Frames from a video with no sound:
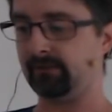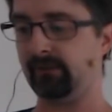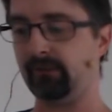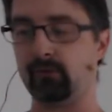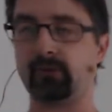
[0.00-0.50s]

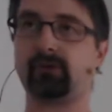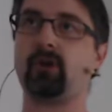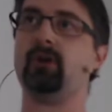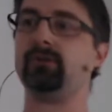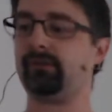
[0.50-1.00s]
the source
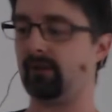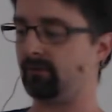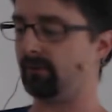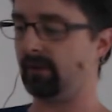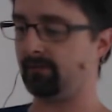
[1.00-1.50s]
code.
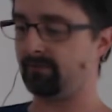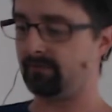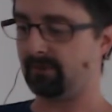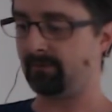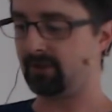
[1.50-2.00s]
So
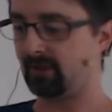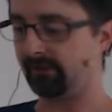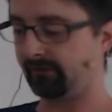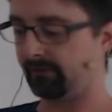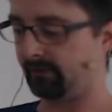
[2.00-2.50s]
let me
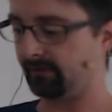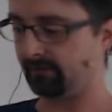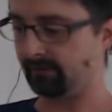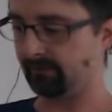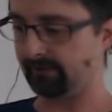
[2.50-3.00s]
just
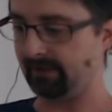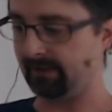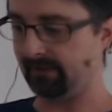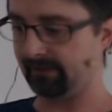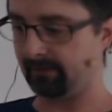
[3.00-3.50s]

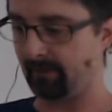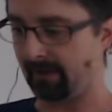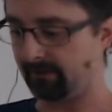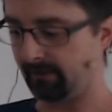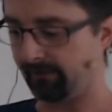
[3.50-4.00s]
delete the
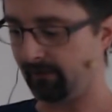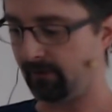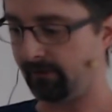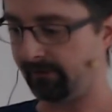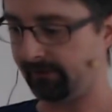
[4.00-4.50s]
binary
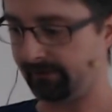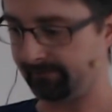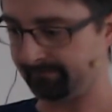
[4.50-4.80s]
first,